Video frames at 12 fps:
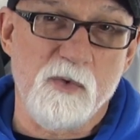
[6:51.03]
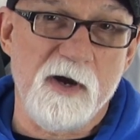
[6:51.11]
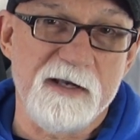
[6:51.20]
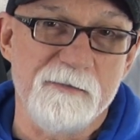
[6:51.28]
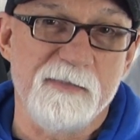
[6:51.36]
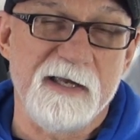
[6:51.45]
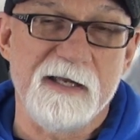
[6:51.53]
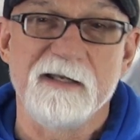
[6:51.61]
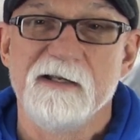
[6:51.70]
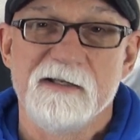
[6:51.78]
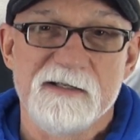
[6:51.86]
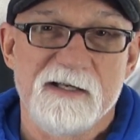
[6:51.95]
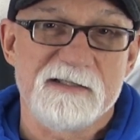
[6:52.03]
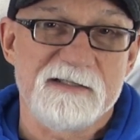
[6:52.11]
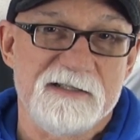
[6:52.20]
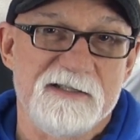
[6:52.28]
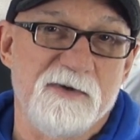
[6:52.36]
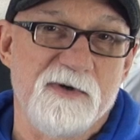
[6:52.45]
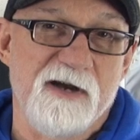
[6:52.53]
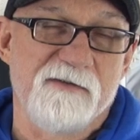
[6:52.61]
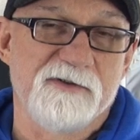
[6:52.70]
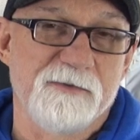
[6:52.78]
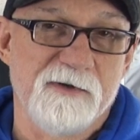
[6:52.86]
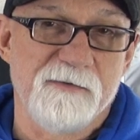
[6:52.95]
quite a bit because it's so
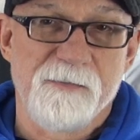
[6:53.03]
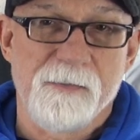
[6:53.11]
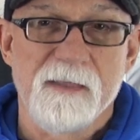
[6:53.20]
comfortable.